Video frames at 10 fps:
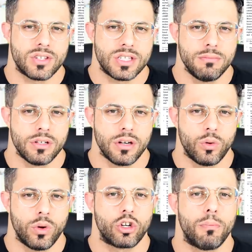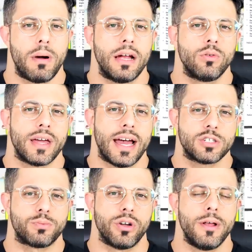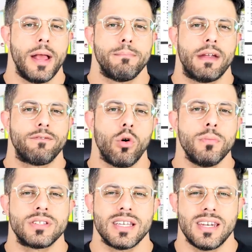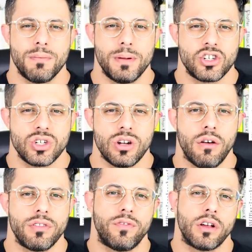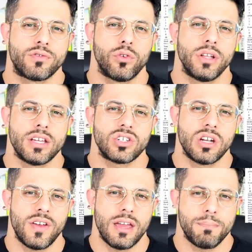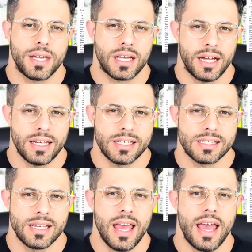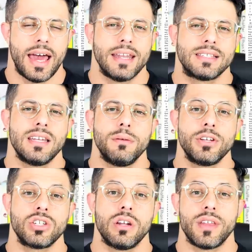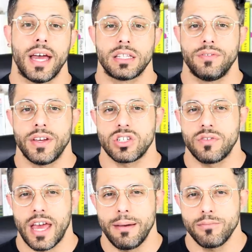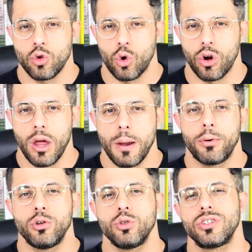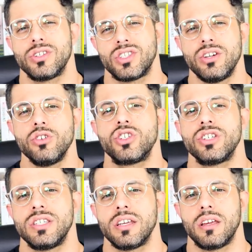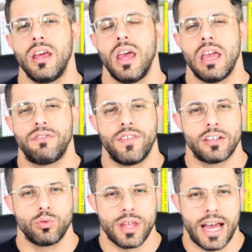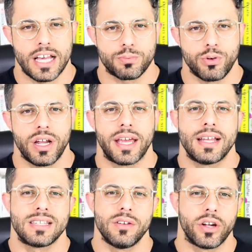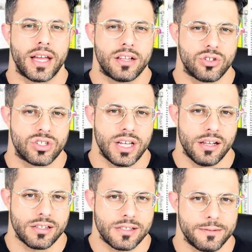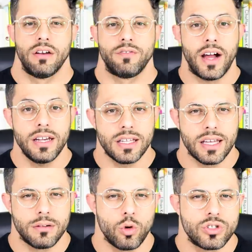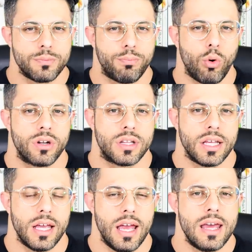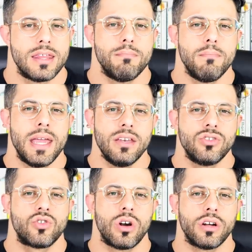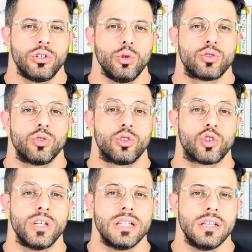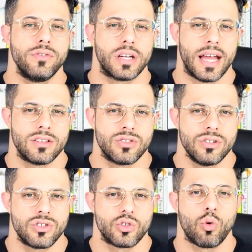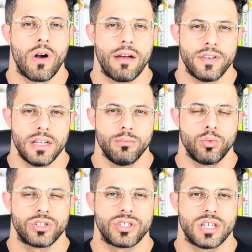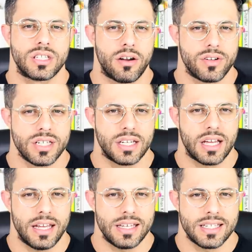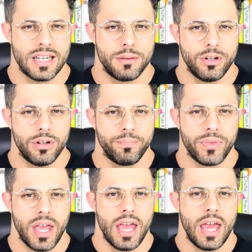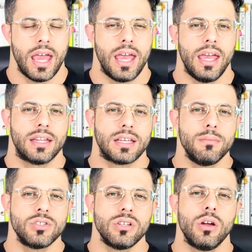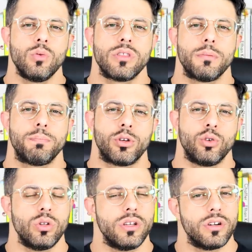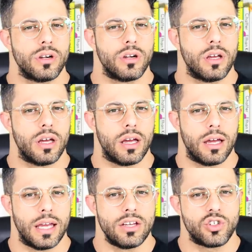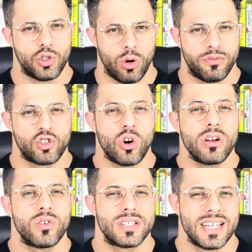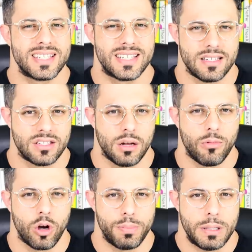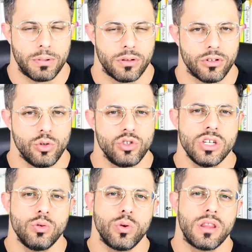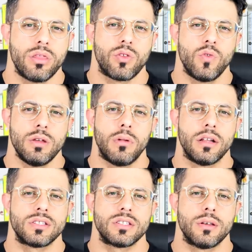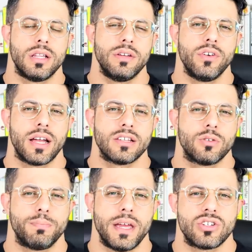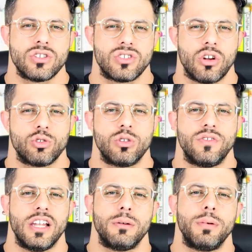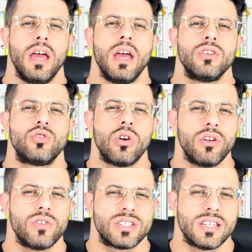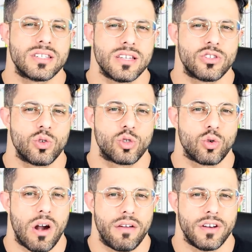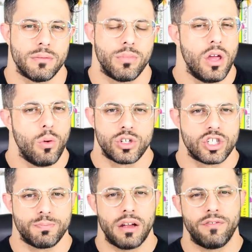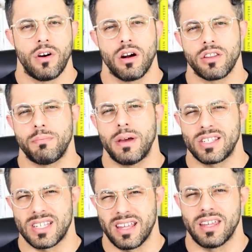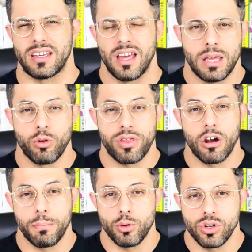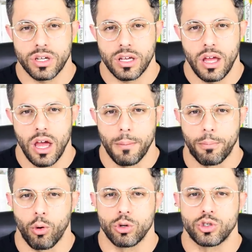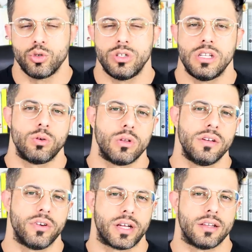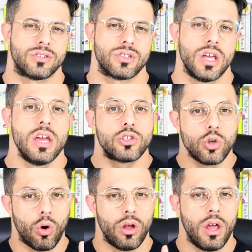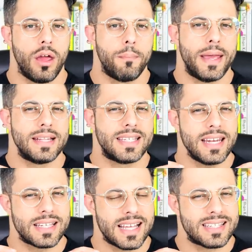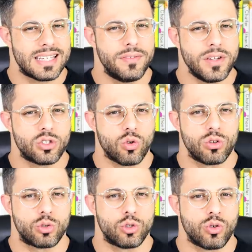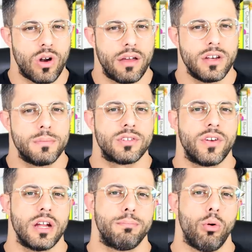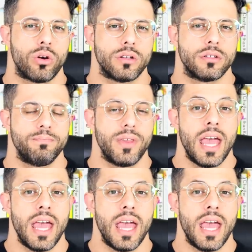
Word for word: similar when combined with aspirin. Metformin's inhibition of the phosphorylation of AMP kinase and its inhibition of the activation of mTOR produces a synergistic effect with aspirin against liver cancer cells. Finally, and most importantly, the main drug used to treat liver cancers, sorafenib, which is a tyrosine kinase inhibitor, it comes along with a peculiar issue of drug resistance among people. Usually within 3 months, liver cancer patients start to develop drug resistance to sorafenib, which is by far the best, I think, chemotherapeutic approach to dealing with liver cancers. So, maintaining sensitivity to sorafenib is very important.